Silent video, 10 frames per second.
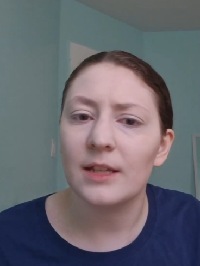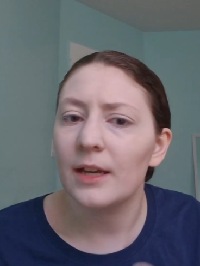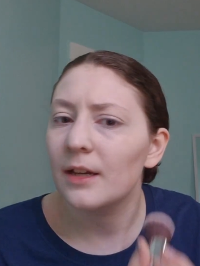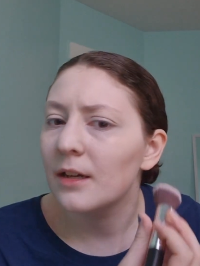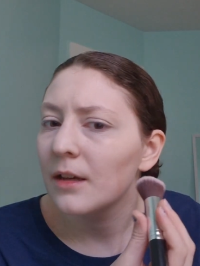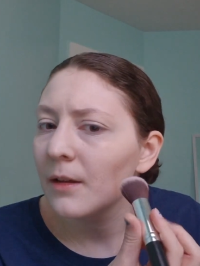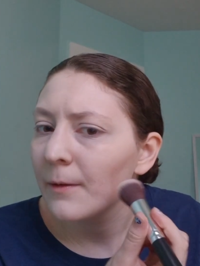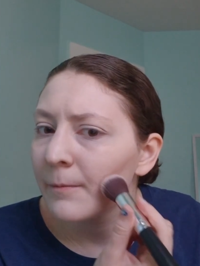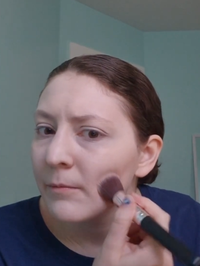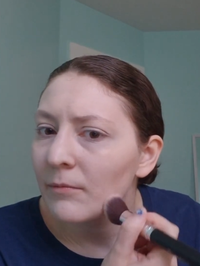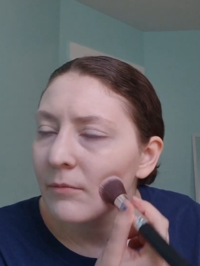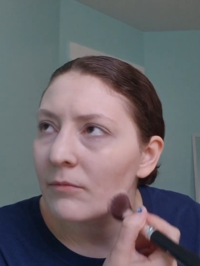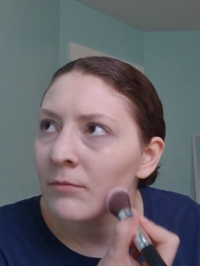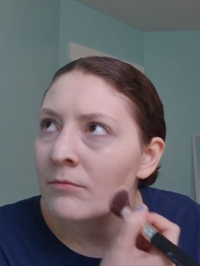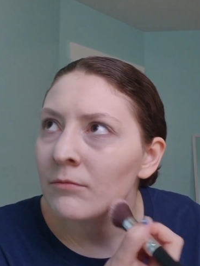like,
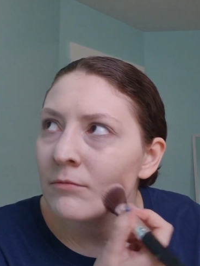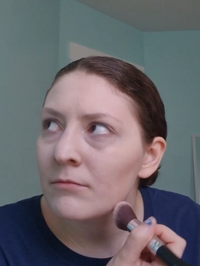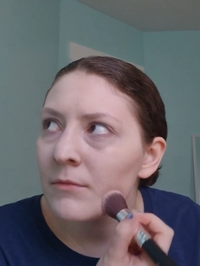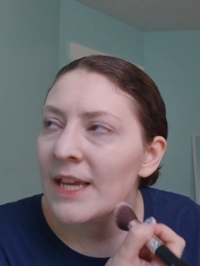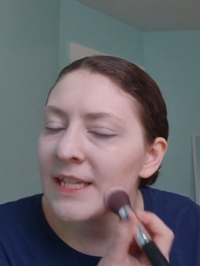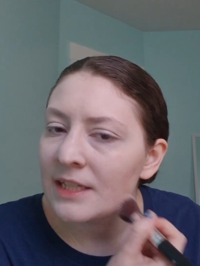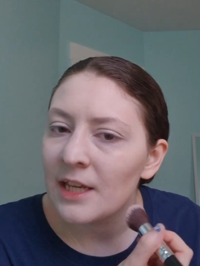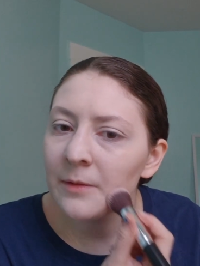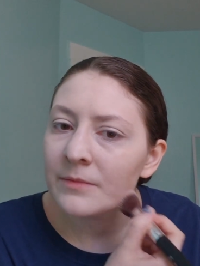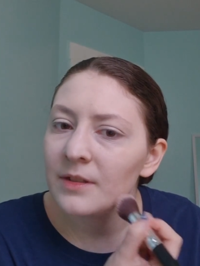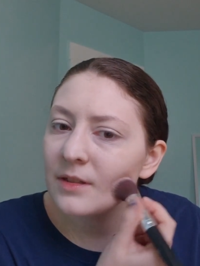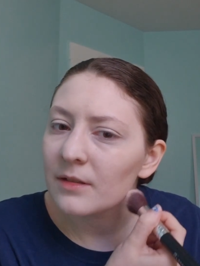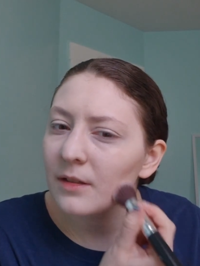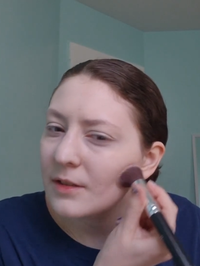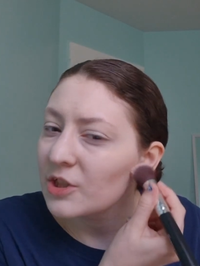it seems
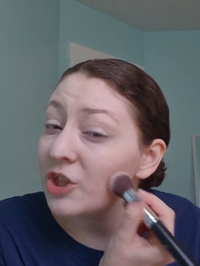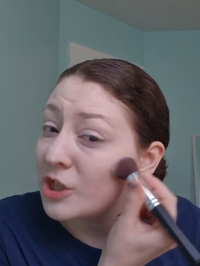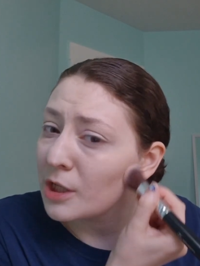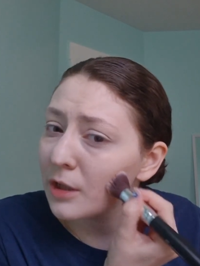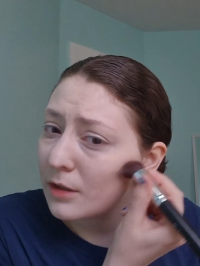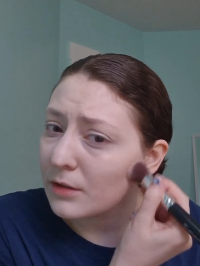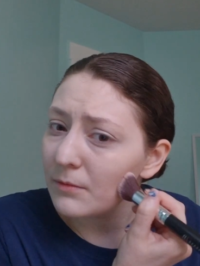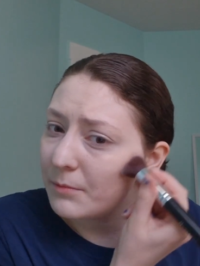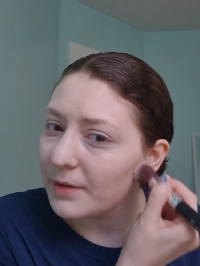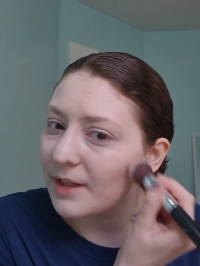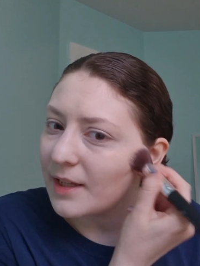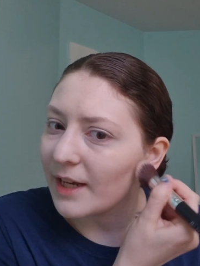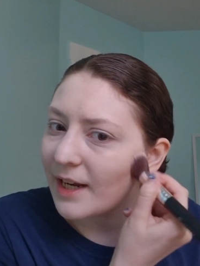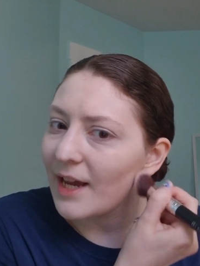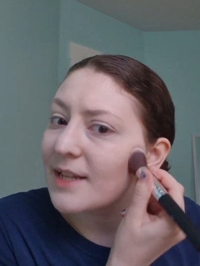sheer, but then
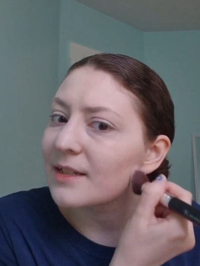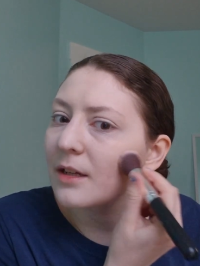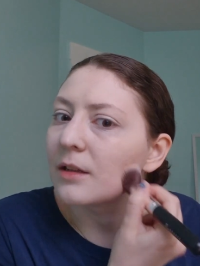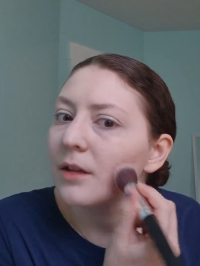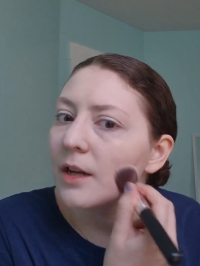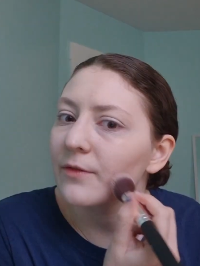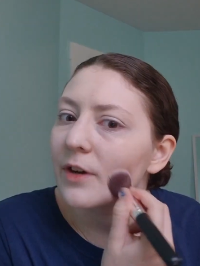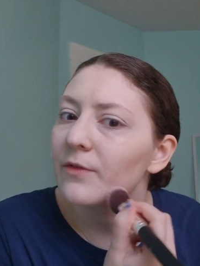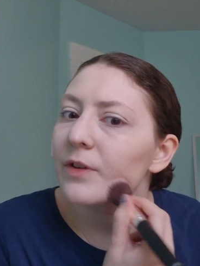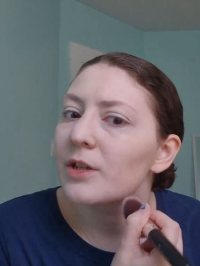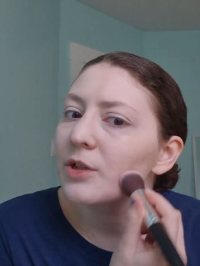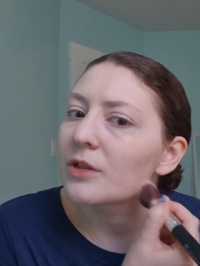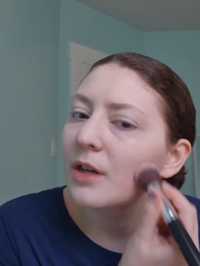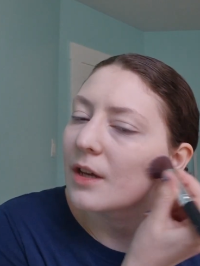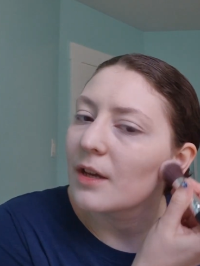like it has a lot of
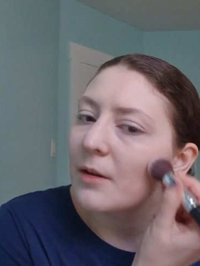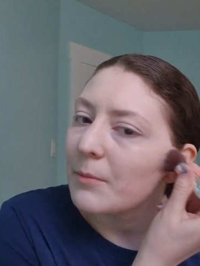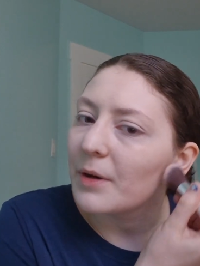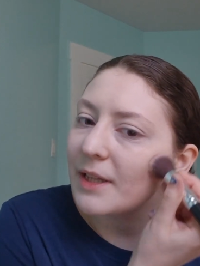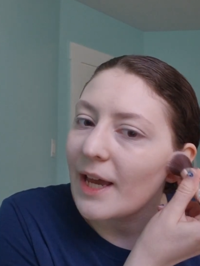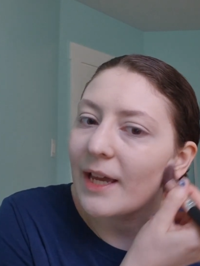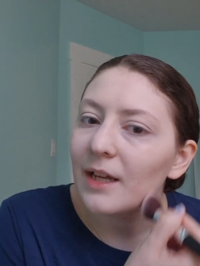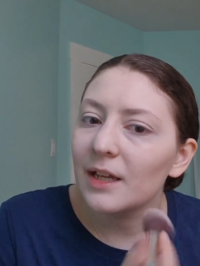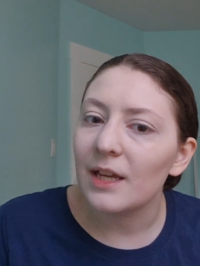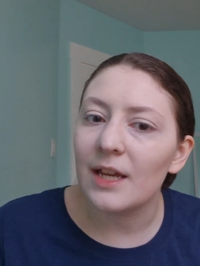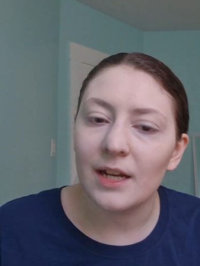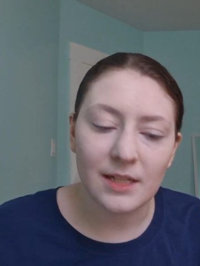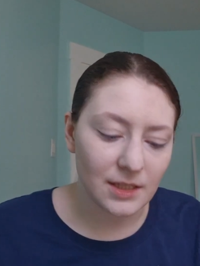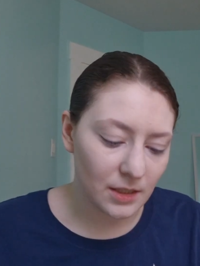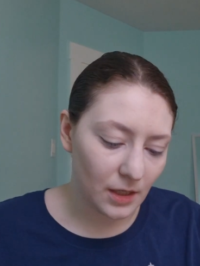coverage, but like it
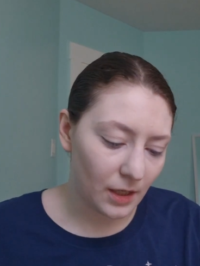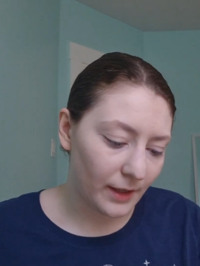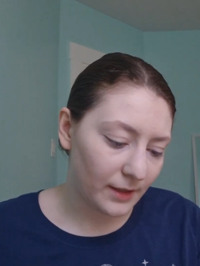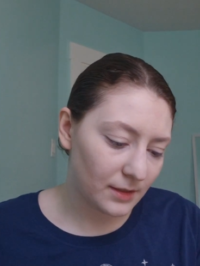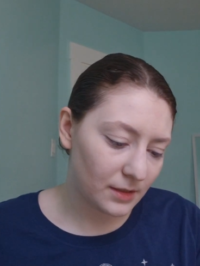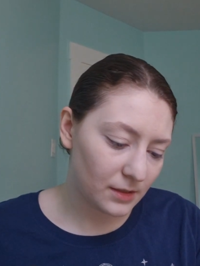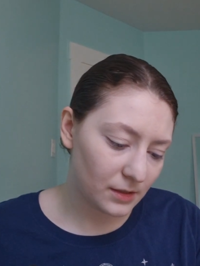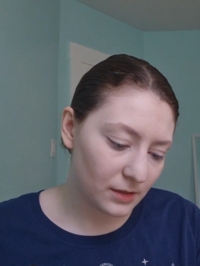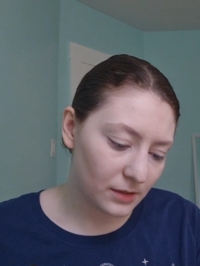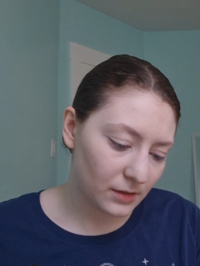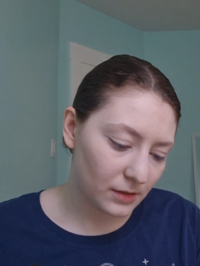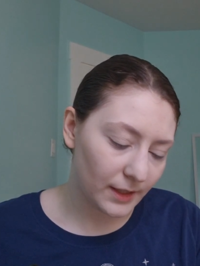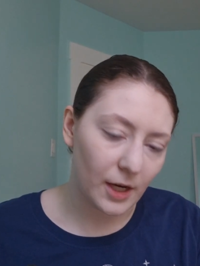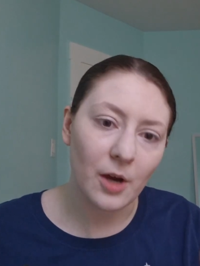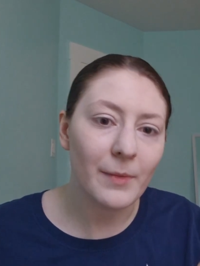is not,
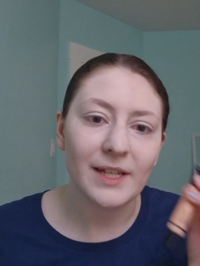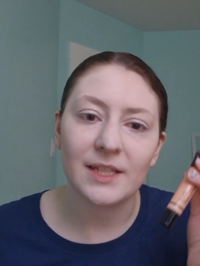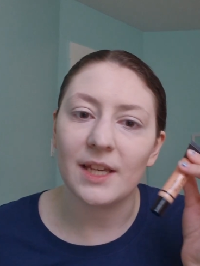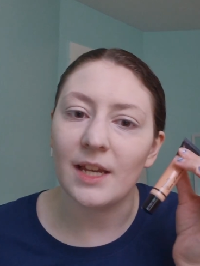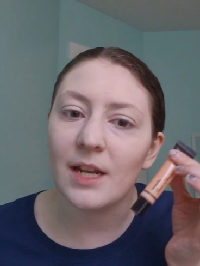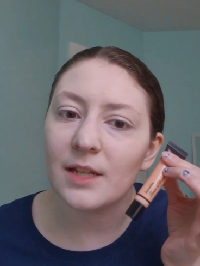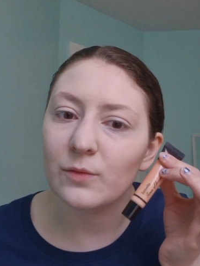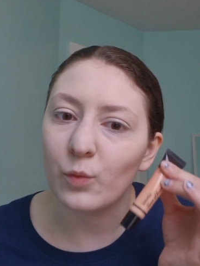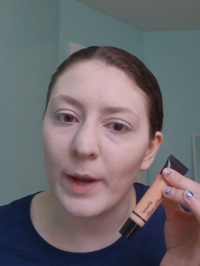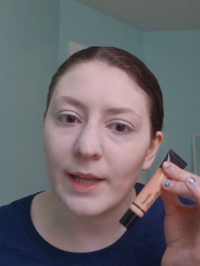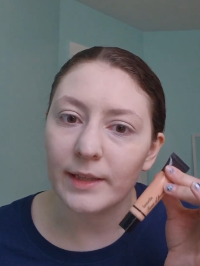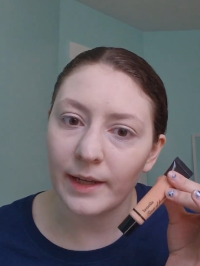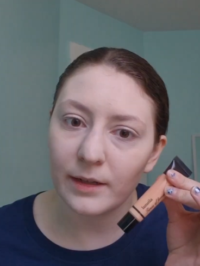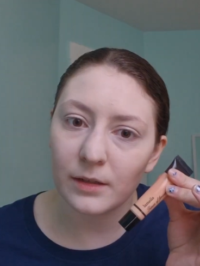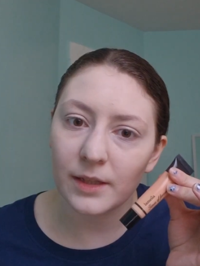like on my skin it is way
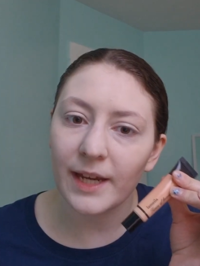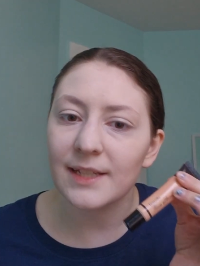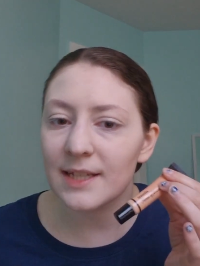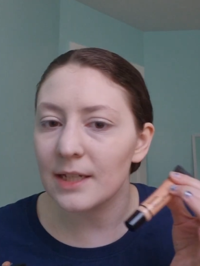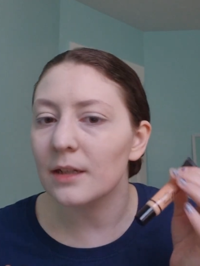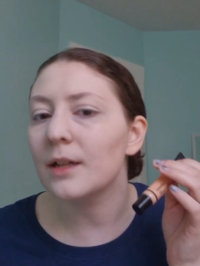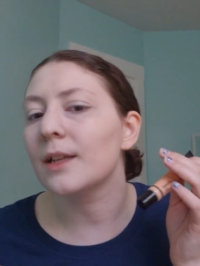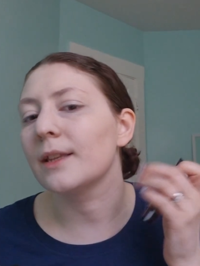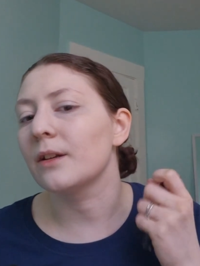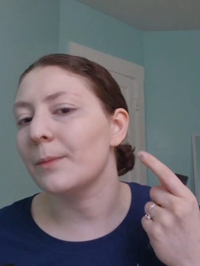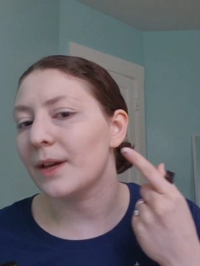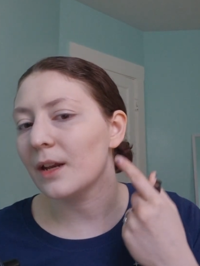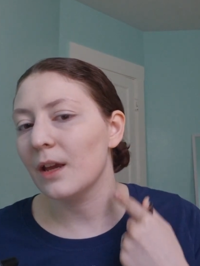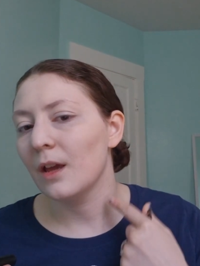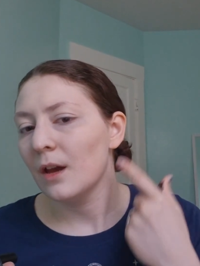lighter. Like it's still a little
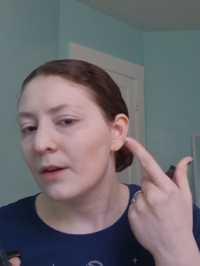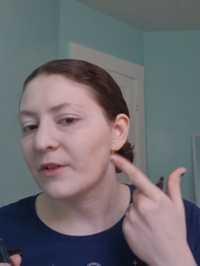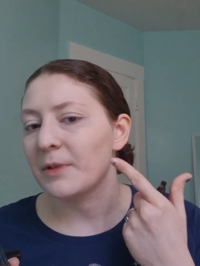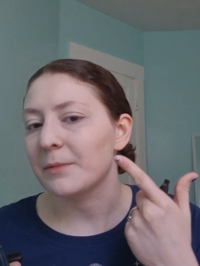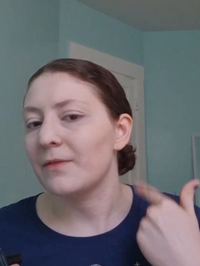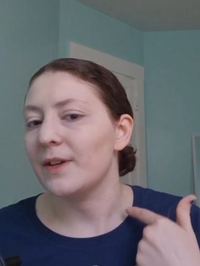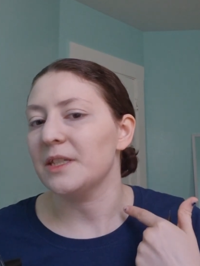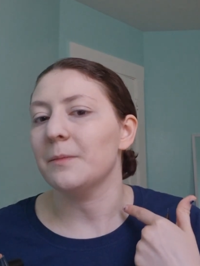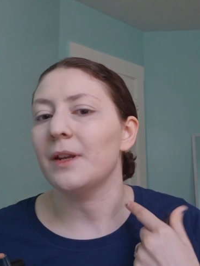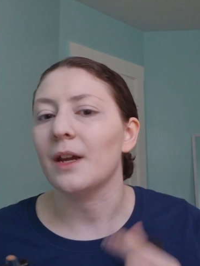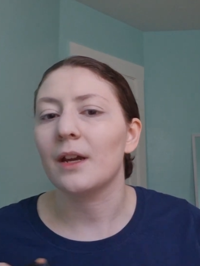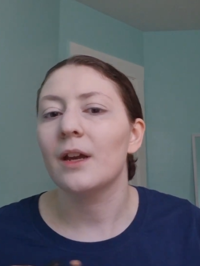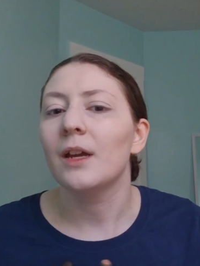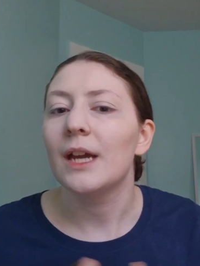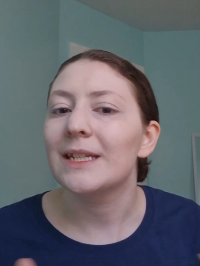bit from like my face to my neck,
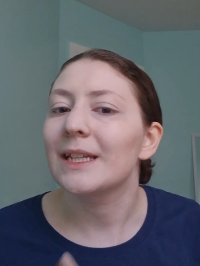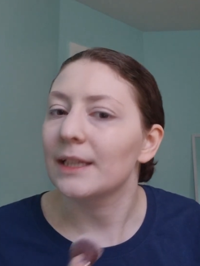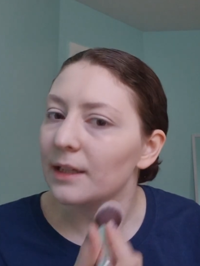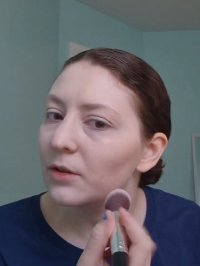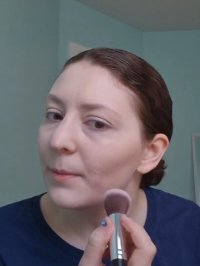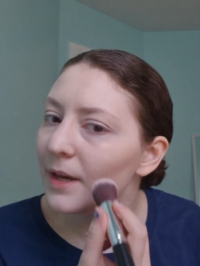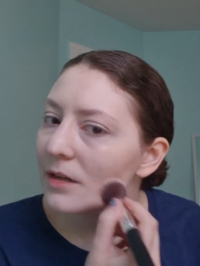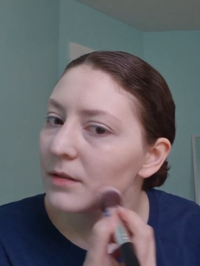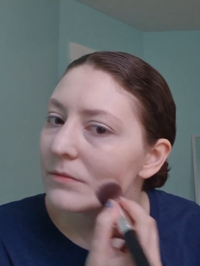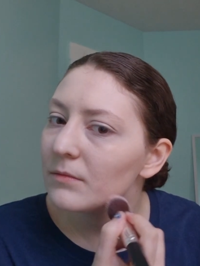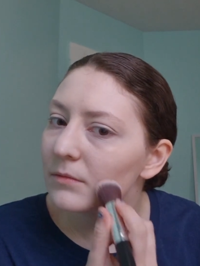it's a little bit